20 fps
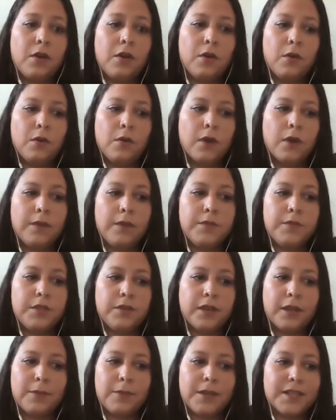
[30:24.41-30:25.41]
or I'm
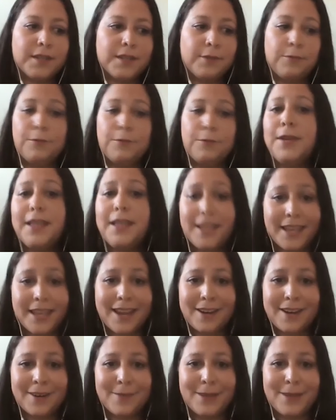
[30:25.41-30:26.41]
doing it because I really
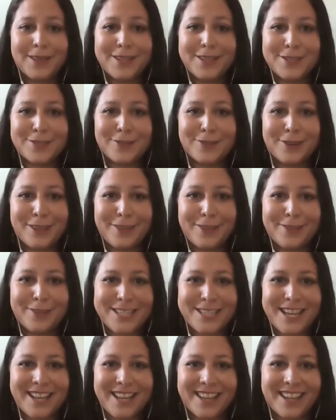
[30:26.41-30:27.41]
care about the story that we're
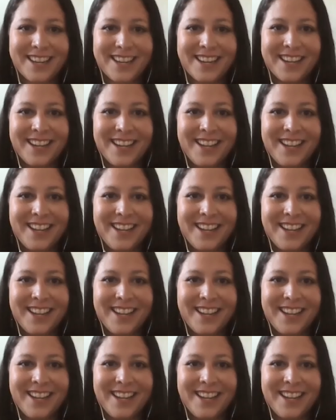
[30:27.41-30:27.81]
telling.